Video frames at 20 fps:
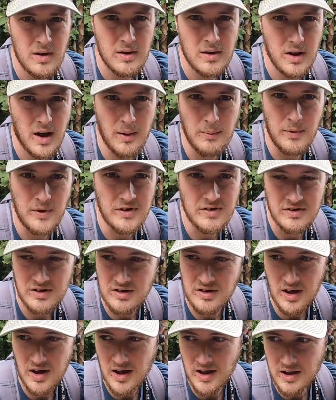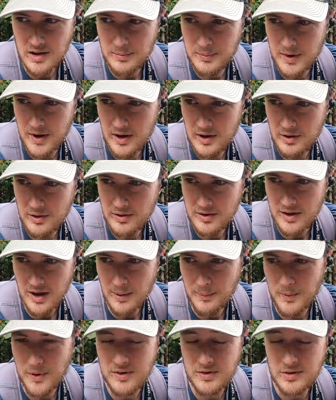not much to talk about,
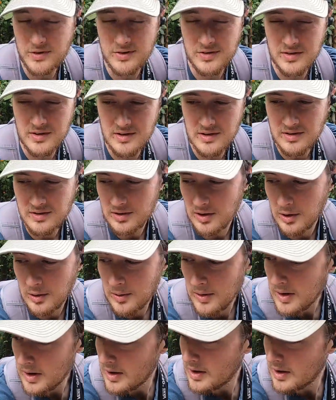not much to see. So